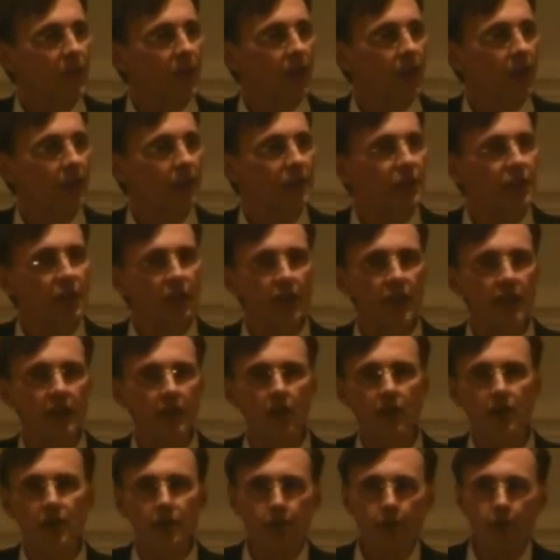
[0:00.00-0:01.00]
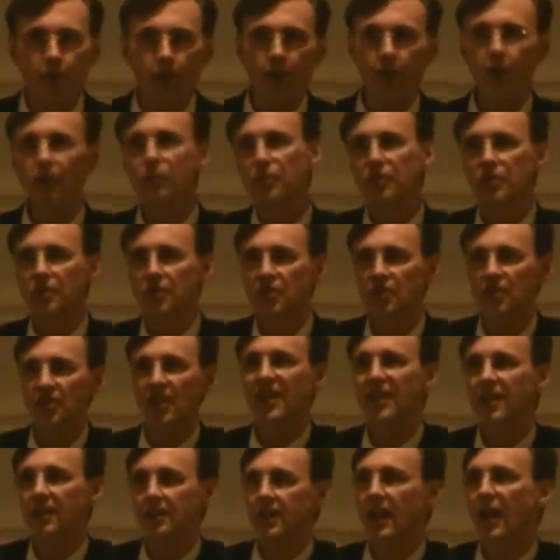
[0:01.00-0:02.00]
the deer didn't know that the predator was
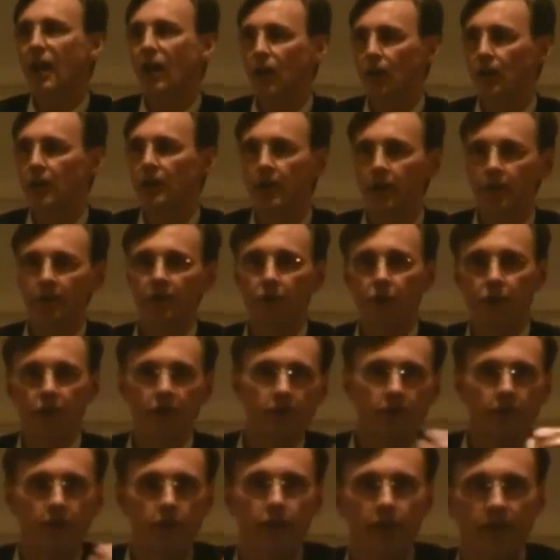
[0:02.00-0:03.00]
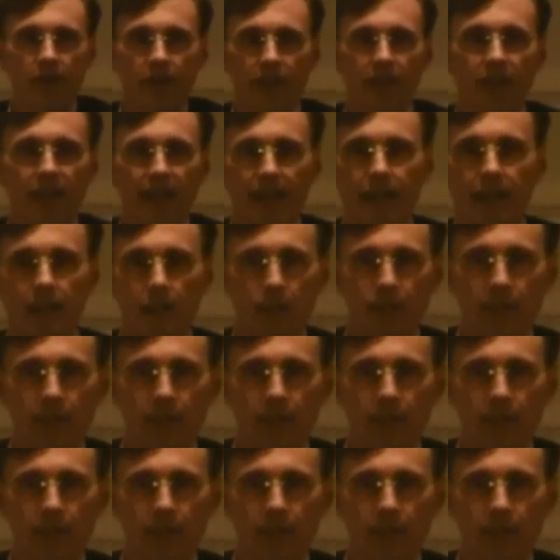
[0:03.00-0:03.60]
staked out, couldn't get